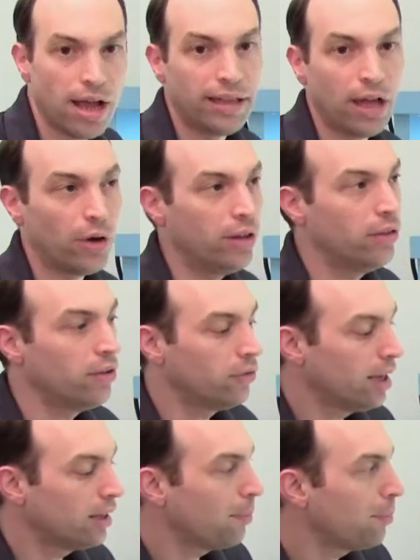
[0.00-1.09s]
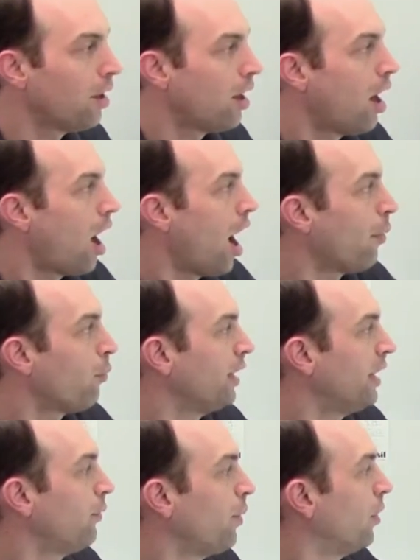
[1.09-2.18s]
Now in this setup, I'm
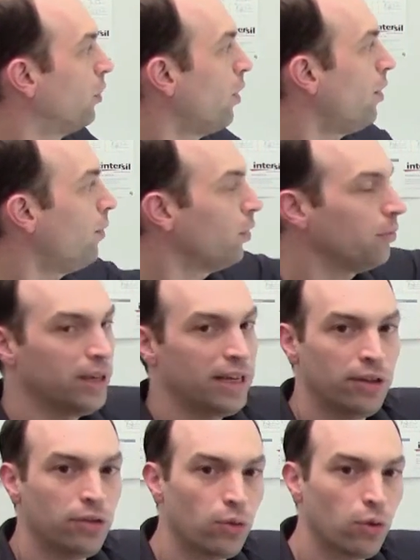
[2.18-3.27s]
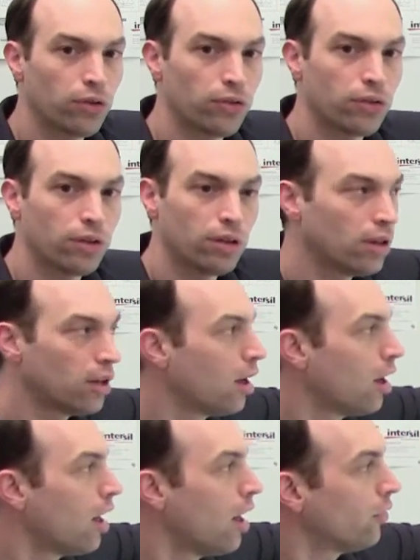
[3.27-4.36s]
running from a 12 volt VN source.
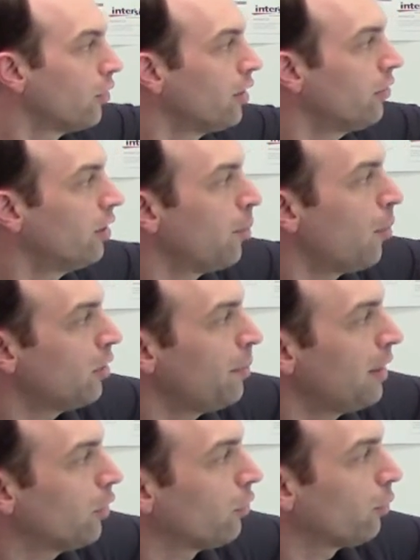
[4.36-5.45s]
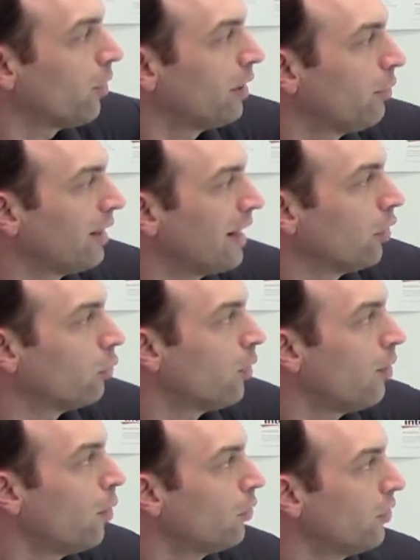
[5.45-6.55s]
So you can see the multimeter is running right now at 12
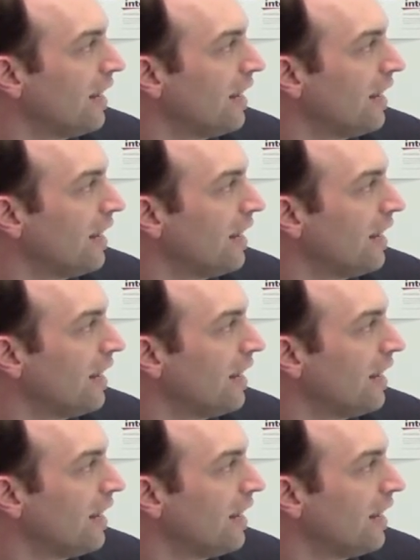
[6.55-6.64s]
volts